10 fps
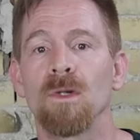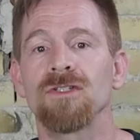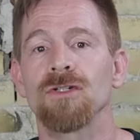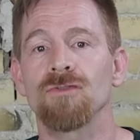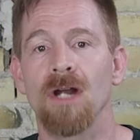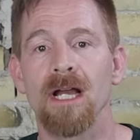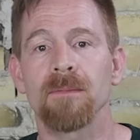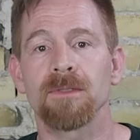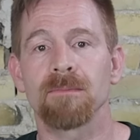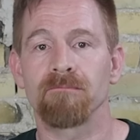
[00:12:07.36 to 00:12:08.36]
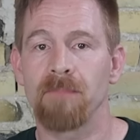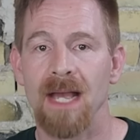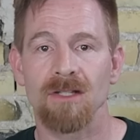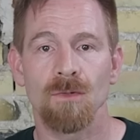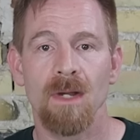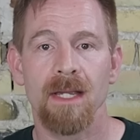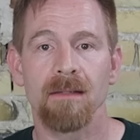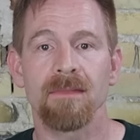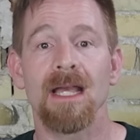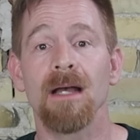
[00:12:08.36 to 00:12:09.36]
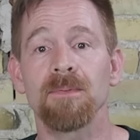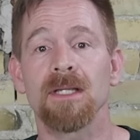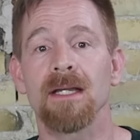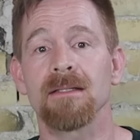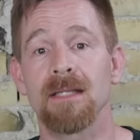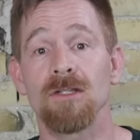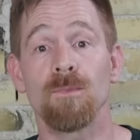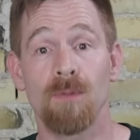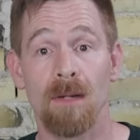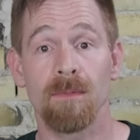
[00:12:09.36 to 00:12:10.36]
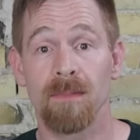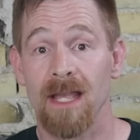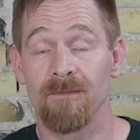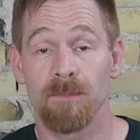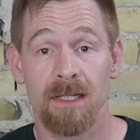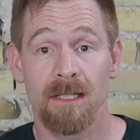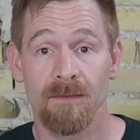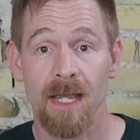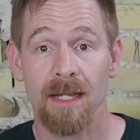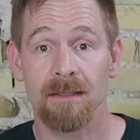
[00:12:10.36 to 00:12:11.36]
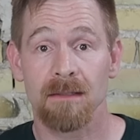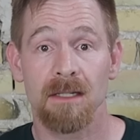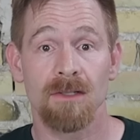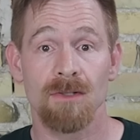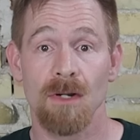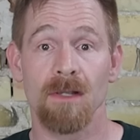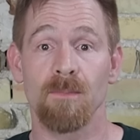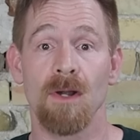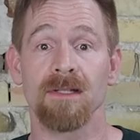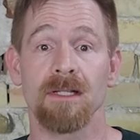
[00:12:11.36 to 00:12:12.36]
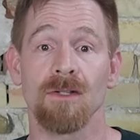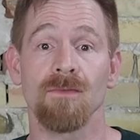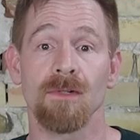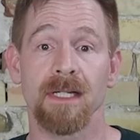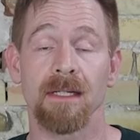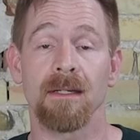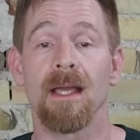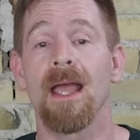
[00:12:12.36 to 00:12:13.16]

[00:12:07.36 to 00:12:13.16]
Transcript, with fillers: Once your triops pass away, the upside is that you probably have plenty of eggs and can start the process over again.